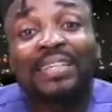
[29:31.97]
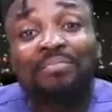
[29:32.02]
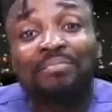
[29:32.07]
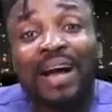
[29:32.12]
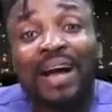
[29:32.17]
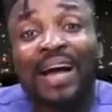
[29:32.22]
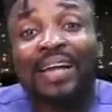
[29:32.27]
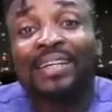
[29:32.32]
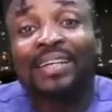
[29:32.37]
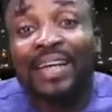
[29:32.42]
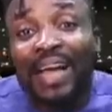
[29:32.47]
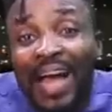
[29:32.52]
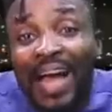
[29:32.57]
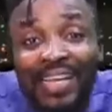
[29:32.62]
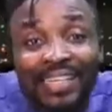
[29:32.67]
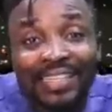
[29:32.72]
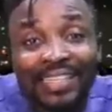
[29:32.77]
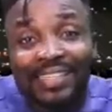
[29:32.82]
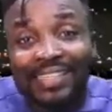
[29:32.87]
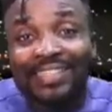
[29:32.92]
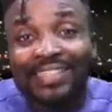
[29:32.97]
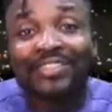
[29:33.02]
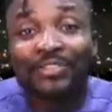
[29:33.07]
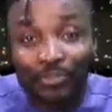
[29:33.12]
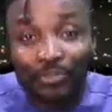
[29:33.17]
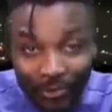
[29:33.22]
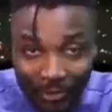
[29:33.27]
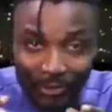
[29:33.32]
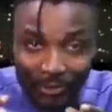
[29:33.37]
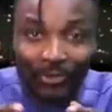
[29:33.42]
the man as
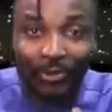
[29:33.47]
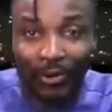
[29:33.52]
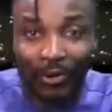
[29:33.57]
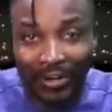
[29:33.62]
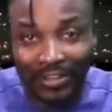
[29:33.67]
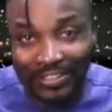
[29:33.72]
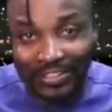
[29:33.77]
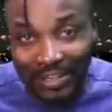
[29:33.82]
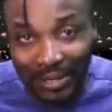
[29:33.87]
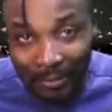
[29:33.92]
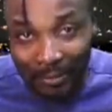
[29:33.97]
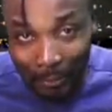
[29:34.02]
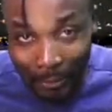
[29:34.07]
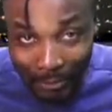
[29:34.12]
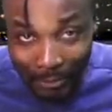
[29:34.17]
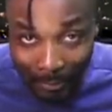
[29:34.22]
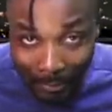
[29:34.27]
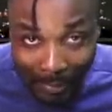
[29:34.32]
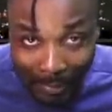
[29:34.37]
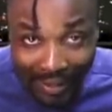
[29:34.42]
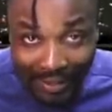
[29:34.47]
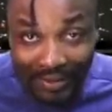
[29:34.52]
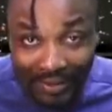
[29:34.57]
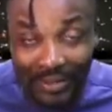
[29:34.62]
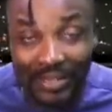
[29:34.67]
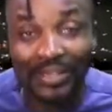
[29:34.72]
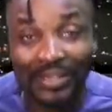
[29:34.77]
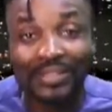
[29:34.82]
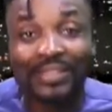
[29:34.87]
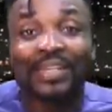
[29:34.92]
you know you understand what you don't marry
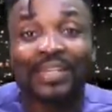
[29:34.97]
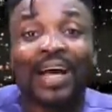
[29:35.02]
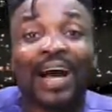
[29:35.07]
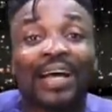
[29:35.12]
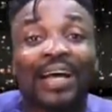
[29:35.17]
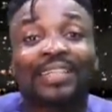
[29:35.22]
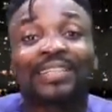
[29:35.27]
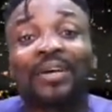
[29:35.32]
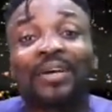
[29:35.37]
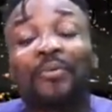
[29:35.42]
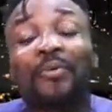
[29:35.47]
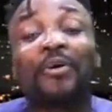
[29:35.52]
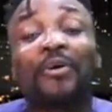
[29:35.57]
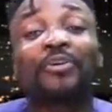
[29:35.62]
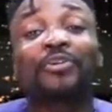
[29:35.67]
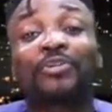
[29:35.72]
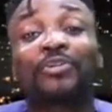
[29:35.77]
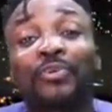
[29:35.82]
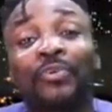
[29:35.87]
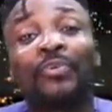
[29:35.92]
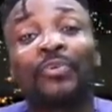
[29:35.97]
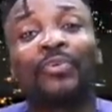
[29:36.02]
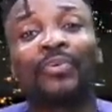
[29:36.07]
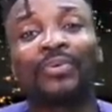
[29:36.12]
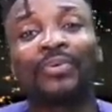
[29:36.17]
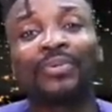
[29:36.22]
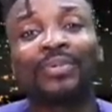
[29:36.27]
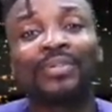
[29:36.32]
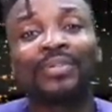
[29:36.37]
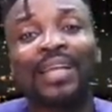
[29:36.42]
with, as they won't do
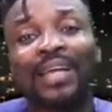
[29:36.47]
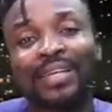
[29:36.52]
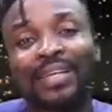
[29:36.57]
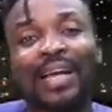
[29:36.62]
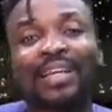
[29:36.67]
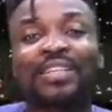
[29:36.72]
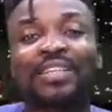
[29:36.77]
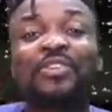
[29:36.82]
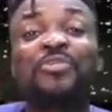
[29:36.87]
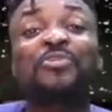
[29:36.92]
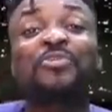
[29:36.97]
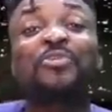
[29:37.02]
then the guy say